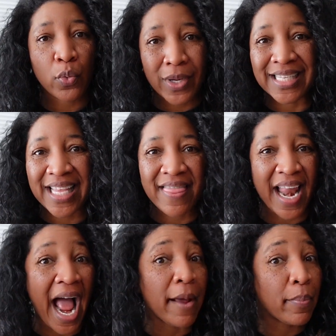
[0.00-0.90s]
reason
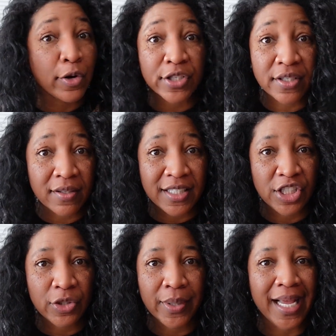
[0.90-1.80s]
that I personally
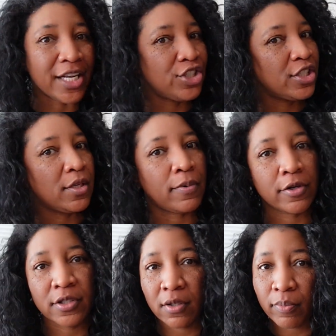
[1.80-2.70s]
do it, it's just a
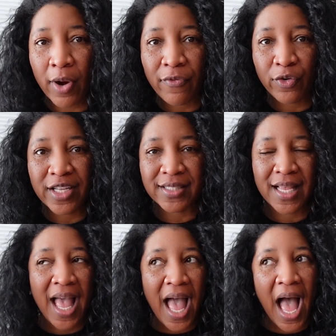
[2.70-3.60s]
personal preference.
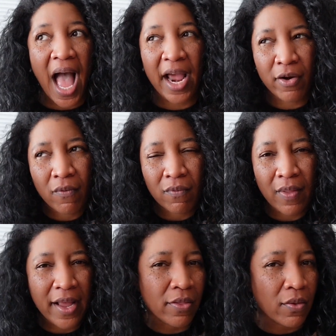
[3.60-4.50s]
I don't
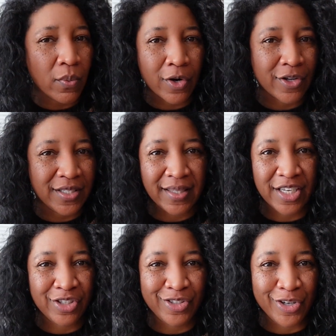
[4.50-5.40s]
like the words that
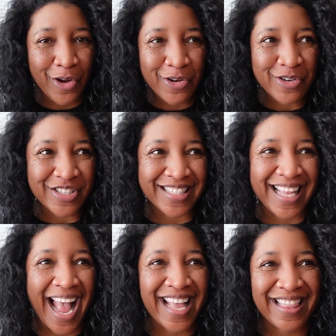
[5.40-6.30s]
they chose.
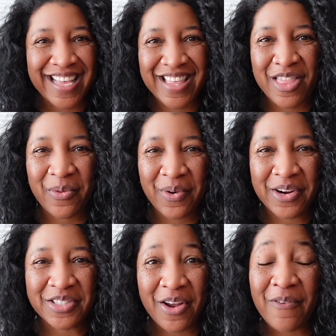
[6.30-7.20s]
I think that the
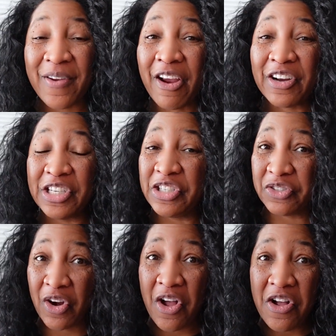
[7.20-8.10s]
words are very
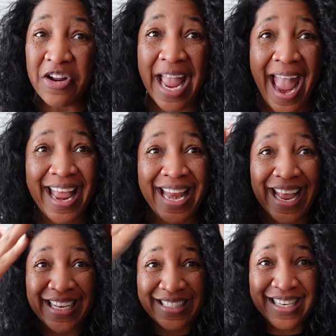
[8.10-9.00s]
strong and
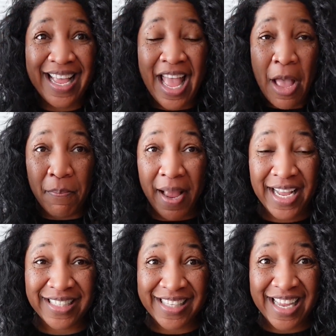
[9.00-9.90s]
it
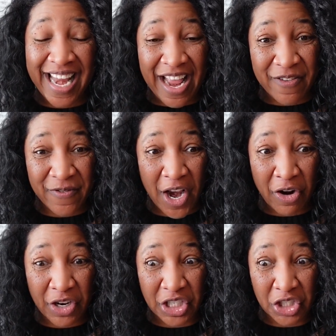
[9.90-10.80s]
paints in a
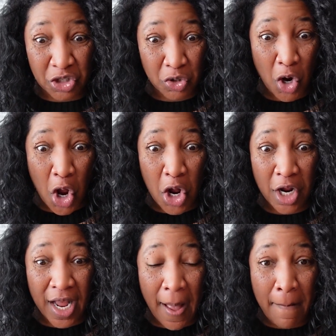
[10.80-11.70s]
very
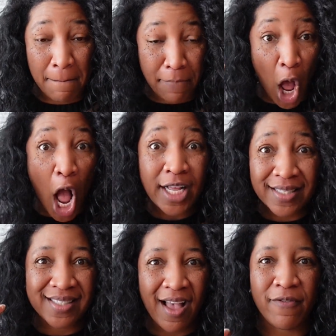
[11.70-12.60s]
strong
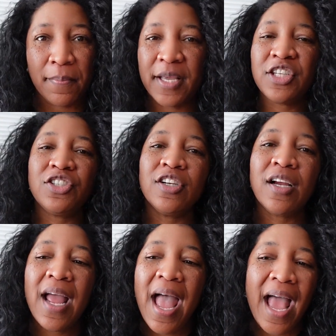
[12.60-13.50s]
box of a picture,
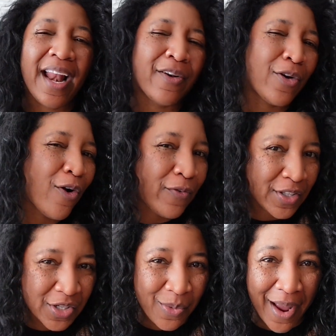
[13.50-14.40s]
and I don't know if
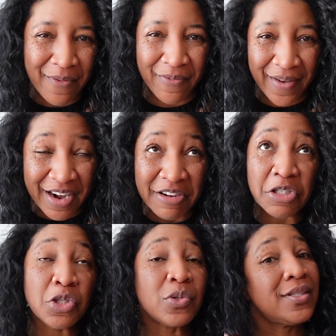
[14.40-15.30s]
it's quite fair
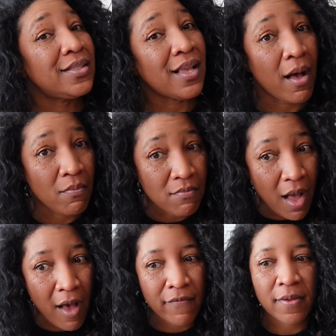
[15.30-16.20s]
to some
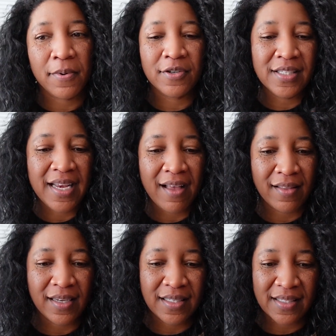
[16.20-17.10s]
of the
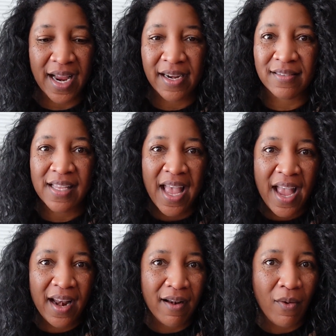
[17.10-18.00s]
personality styles,
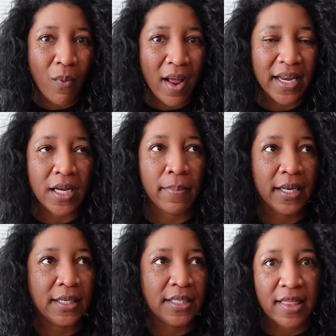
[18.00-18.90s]
and I don't want
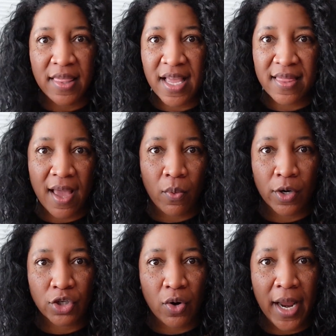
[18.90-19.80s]
anybody to think that we're
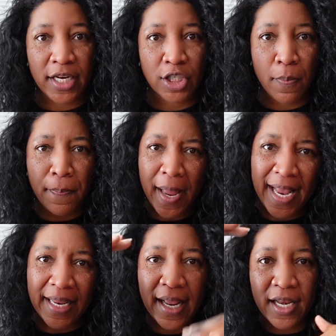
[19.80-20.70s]
trying to
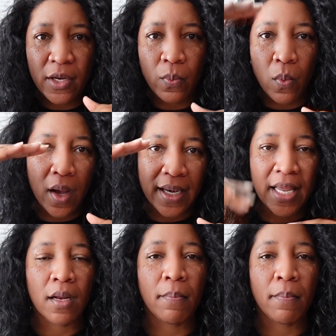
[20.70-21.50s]
paint anyone in a